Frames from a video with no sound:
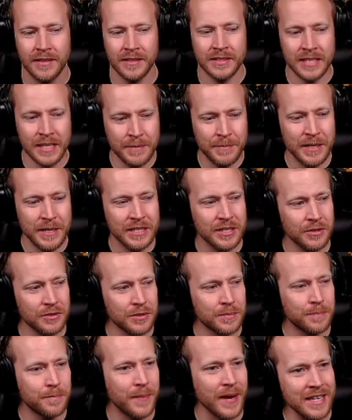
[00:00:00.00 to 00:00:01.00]
CP2
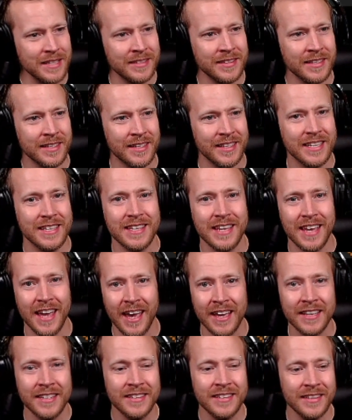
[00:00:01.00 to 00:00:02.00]
is basically the
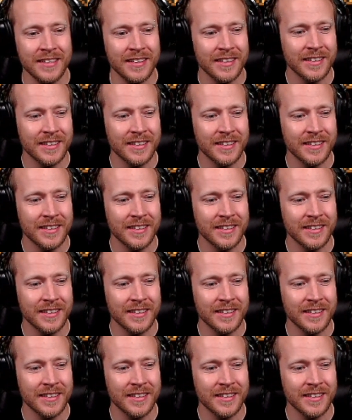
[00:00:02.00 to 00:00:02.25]
end.